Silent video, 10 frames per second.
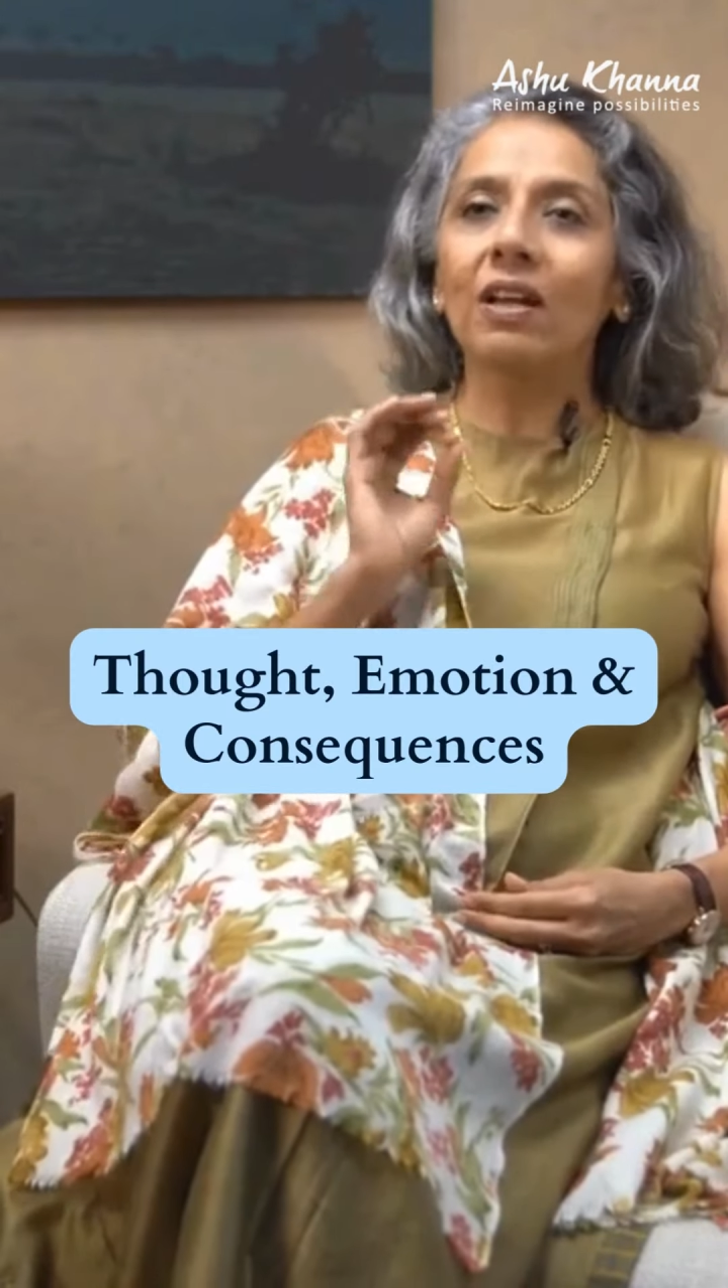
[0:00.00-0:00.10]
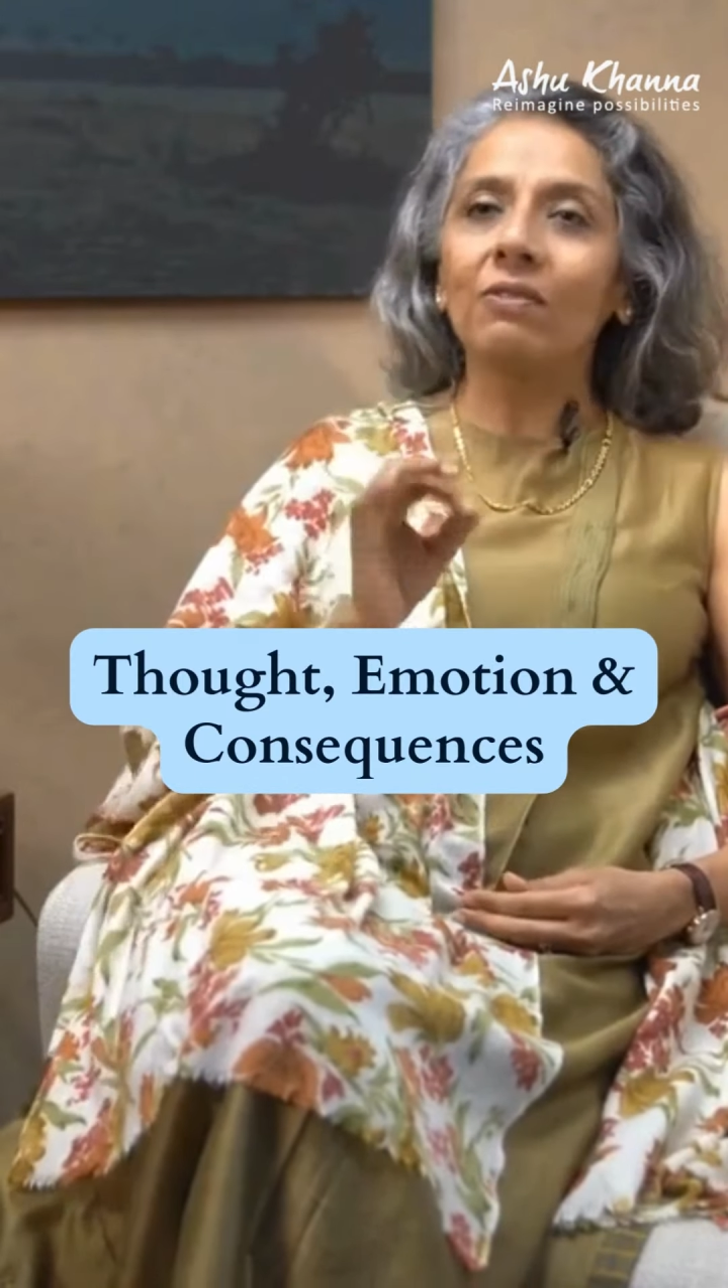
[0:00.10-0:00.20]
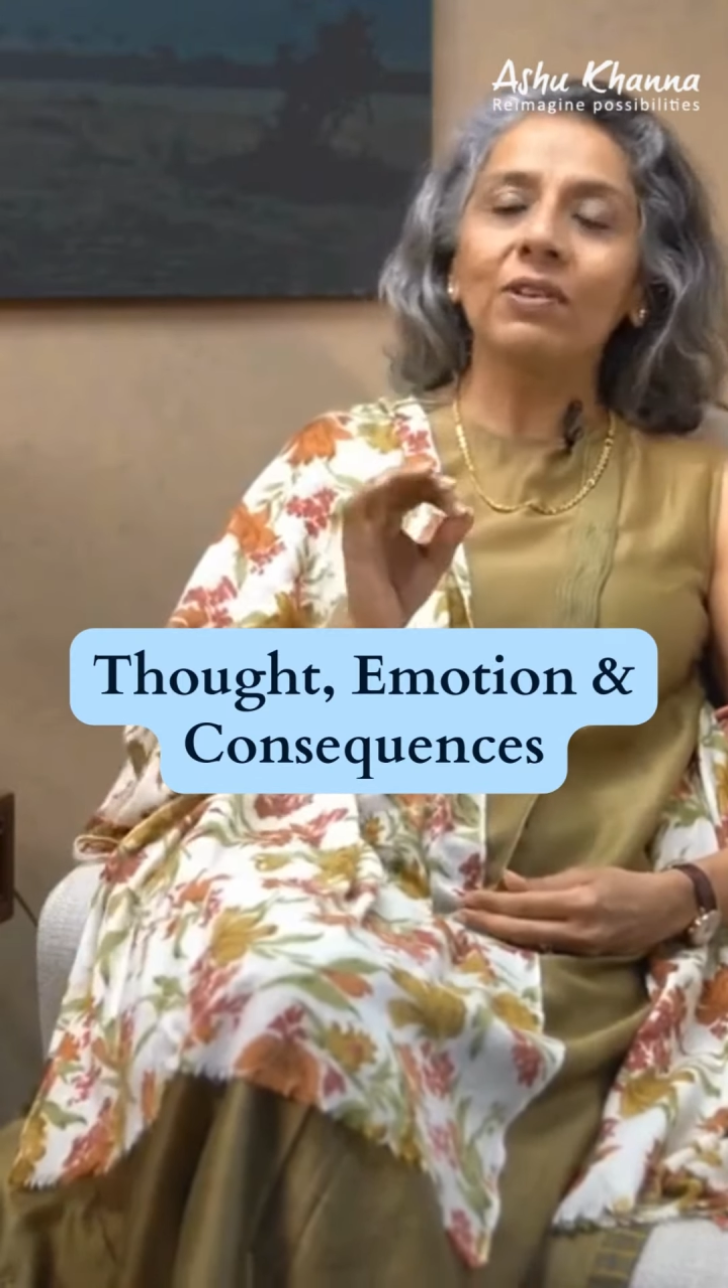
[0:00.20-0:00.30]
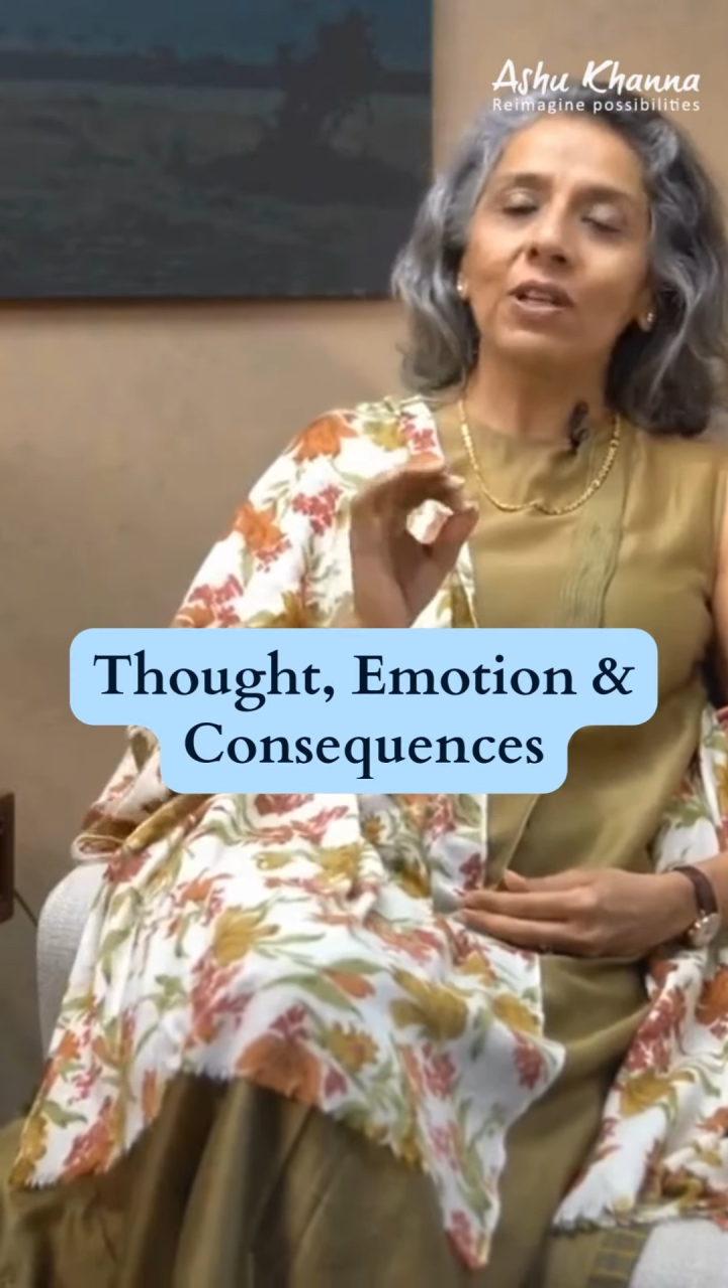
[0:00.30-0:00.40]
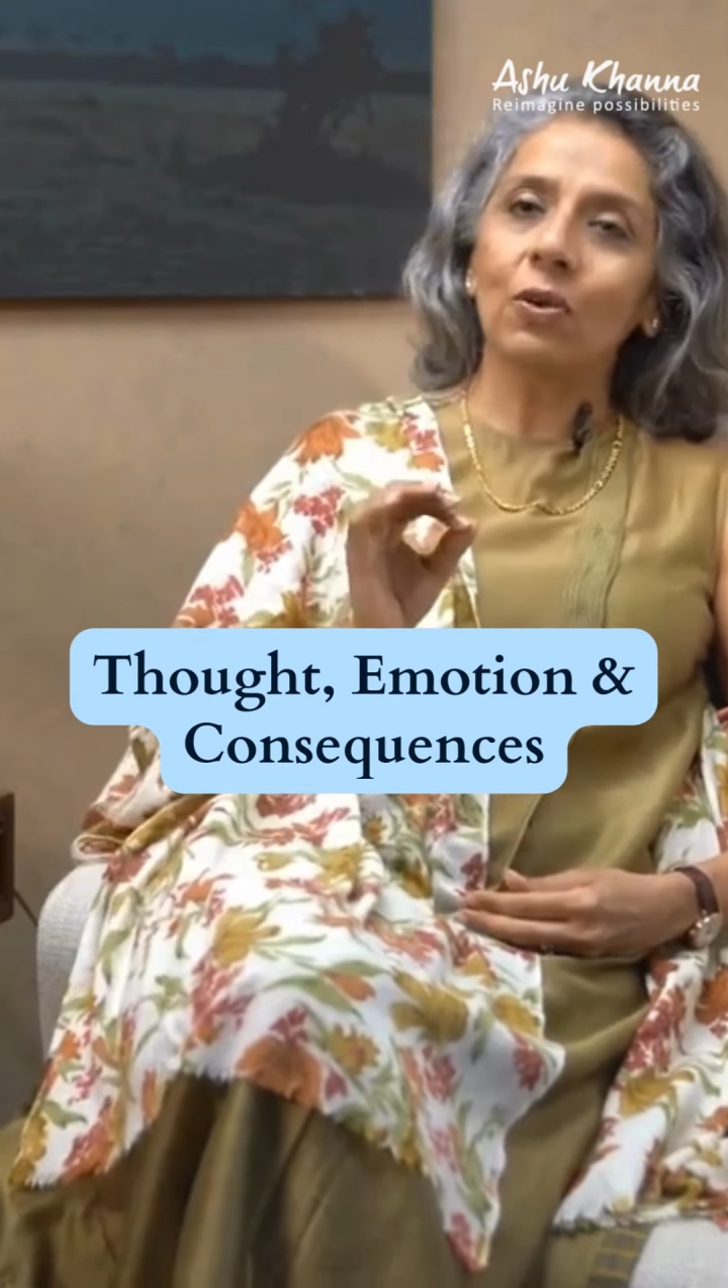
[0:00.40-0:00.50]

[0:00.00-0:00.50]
every